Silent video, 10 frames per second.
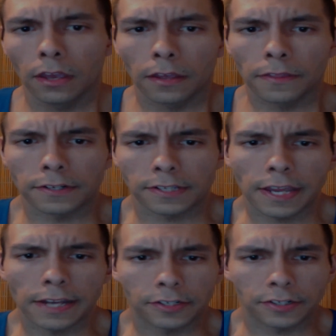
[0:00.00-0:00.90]
there's an
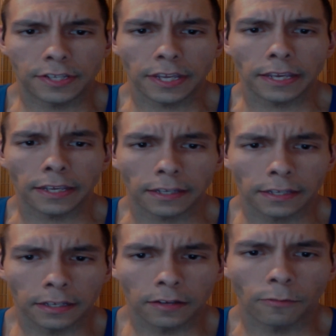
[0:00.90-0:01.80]
interesting
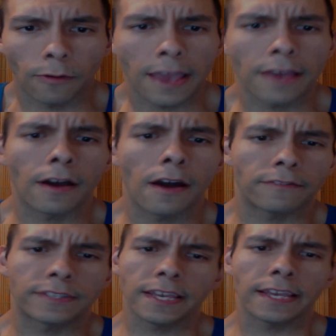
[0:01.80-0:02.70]
way
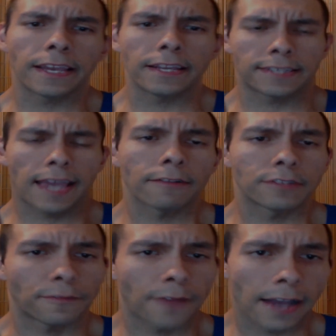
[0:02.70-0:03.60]
of seeing his
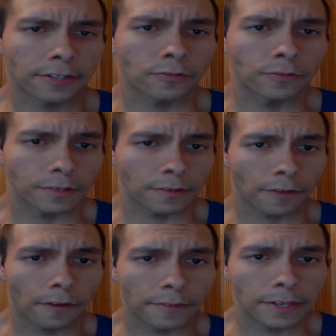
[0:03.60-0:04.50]
counterfactuals
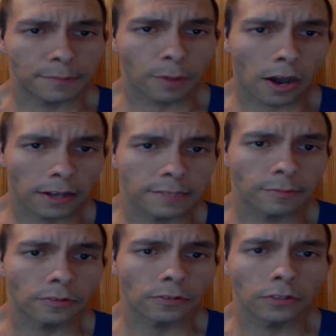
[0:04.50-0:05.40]
of these
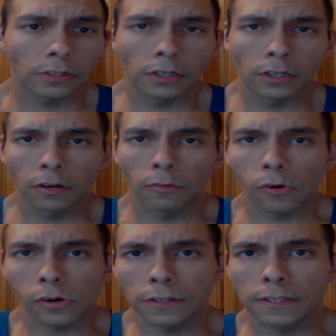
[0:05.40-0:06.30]
possible
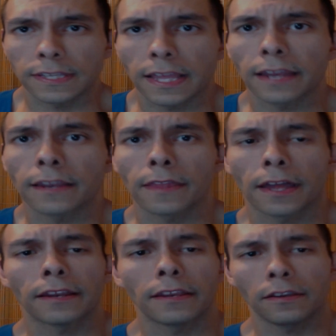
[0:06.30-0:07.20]
worlds then
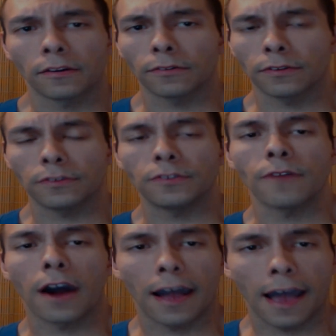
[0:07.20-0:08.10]
that do
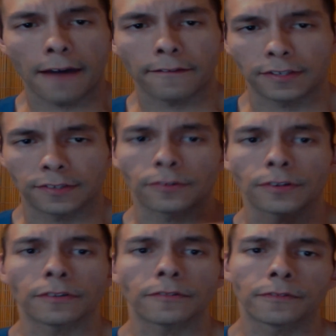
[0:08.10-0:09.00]
not have a
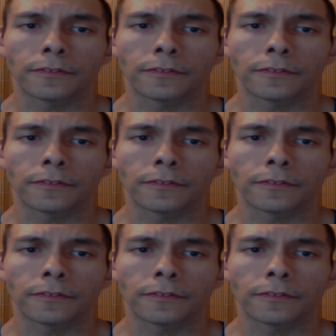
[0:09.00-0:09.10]
sort of